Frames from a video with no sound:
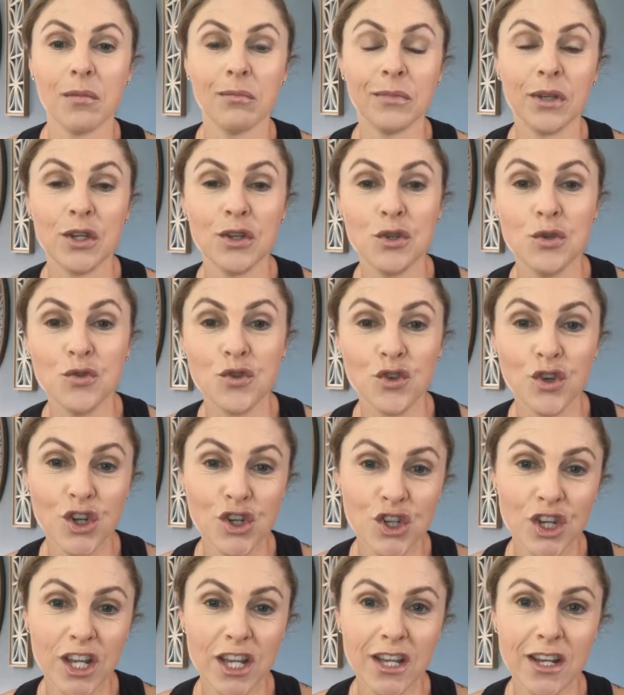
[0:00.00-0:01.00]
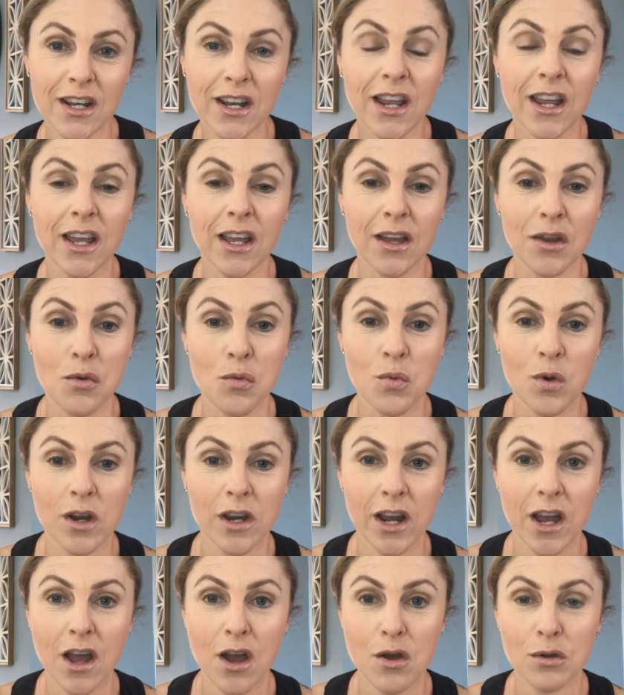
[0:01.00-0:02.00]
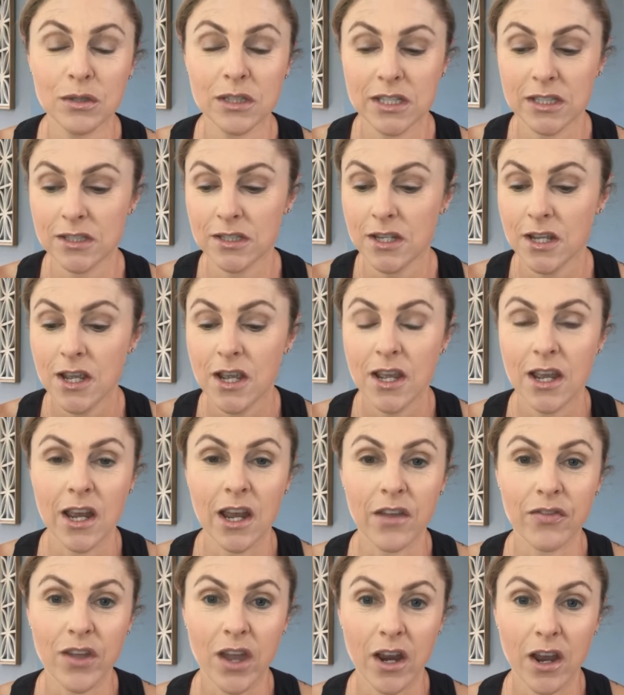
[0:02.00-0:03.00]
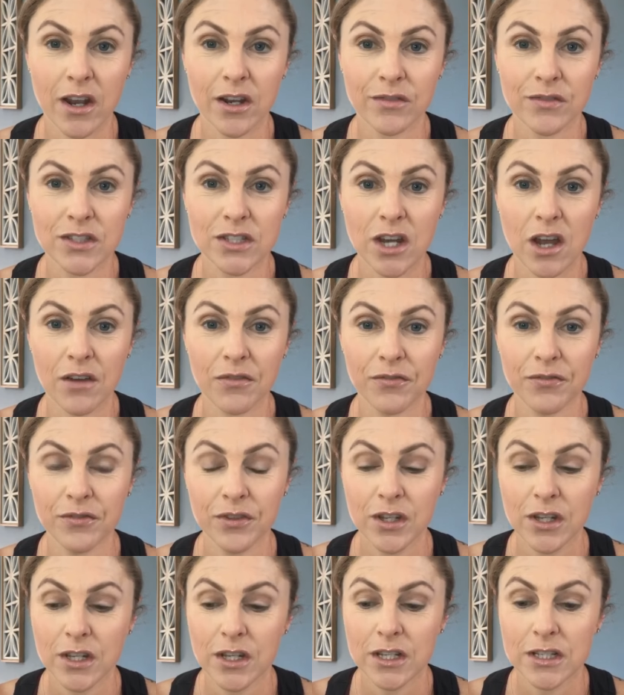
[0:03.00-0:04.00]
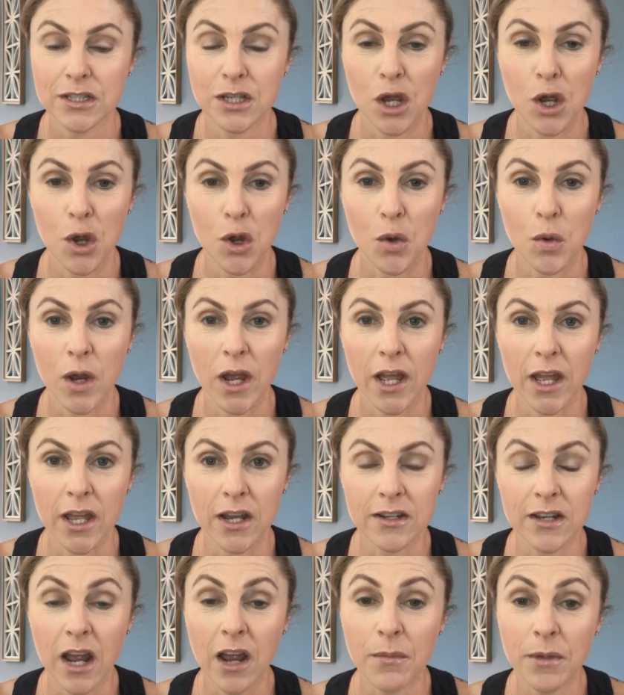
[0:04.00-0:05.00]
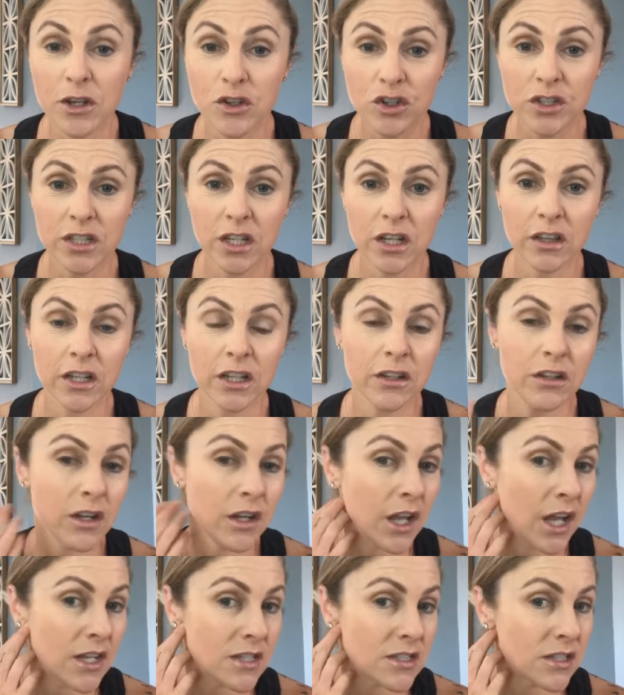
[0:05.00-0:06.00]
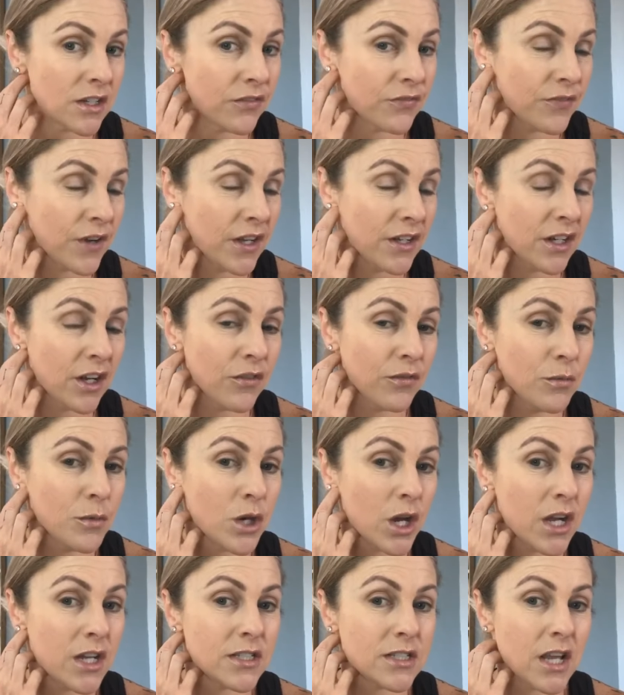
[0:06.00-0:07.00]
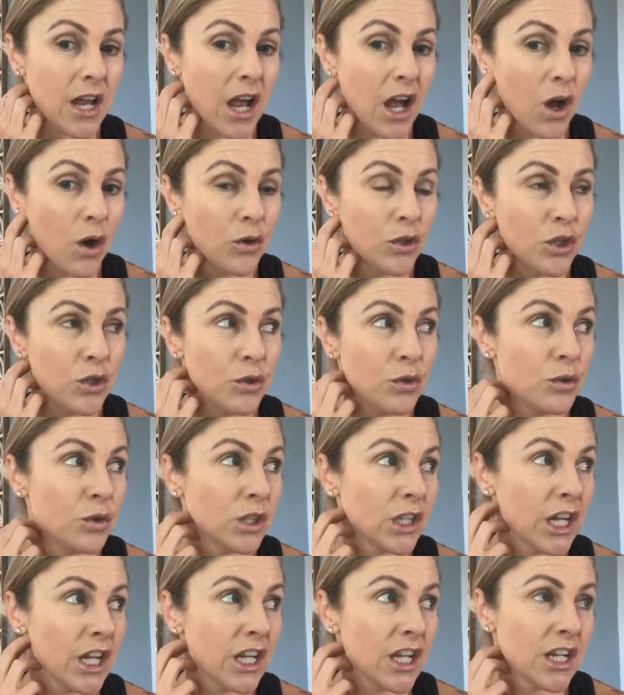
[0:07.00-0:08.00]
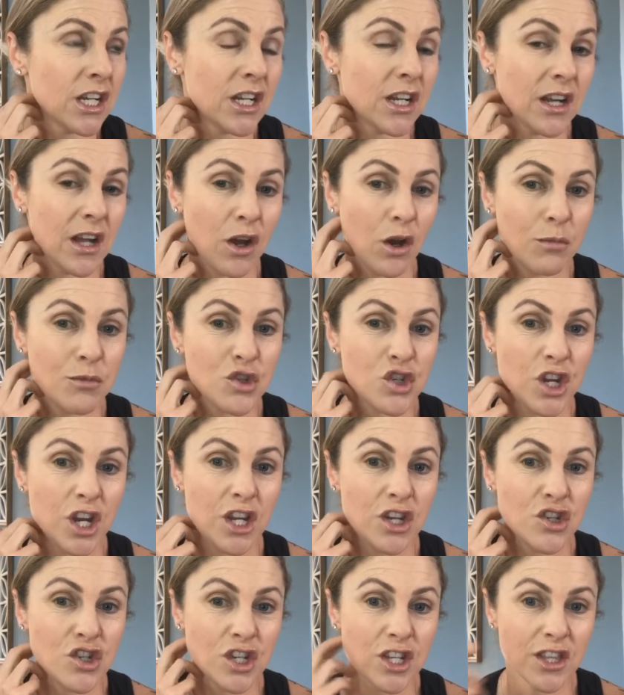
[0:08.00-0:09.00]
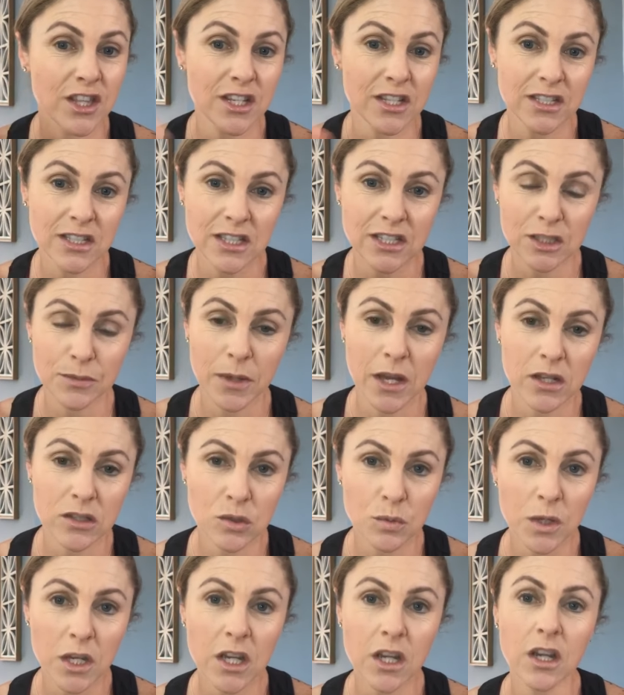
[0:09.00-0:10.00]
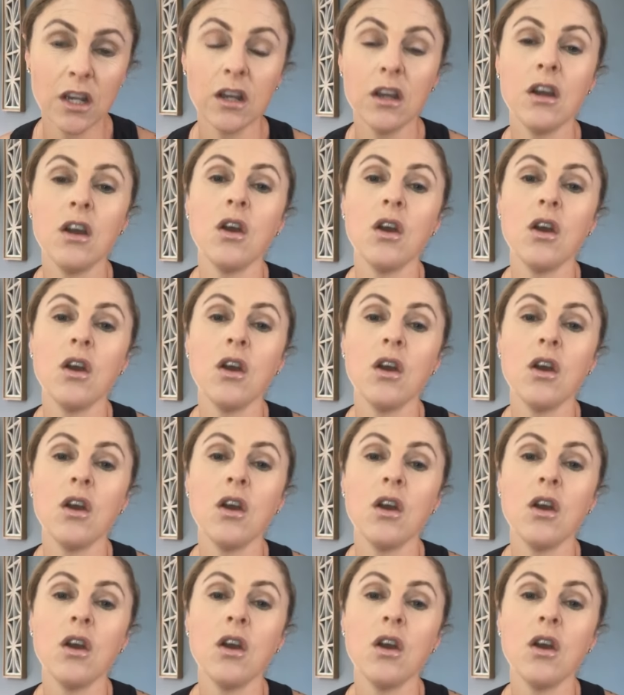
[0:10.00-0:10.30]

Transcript: nutrition and workouts and that kind of stuff. So, and I'm interested in finding out from you guys how you like how I'm changing this past week.